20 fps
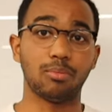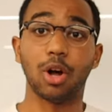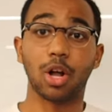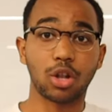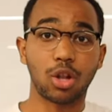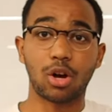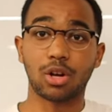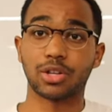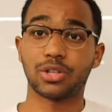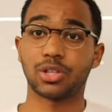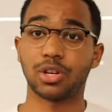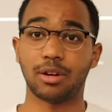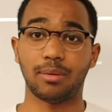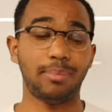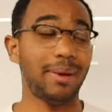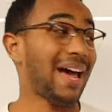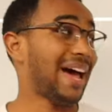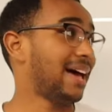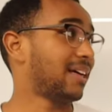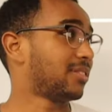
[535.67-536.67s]
along a
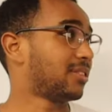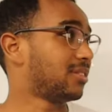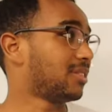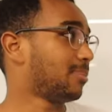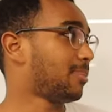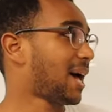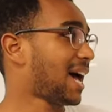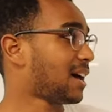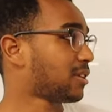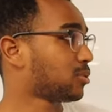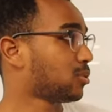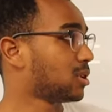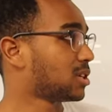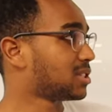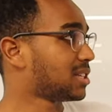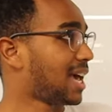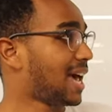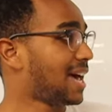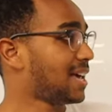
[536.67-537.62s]
certain path. The path was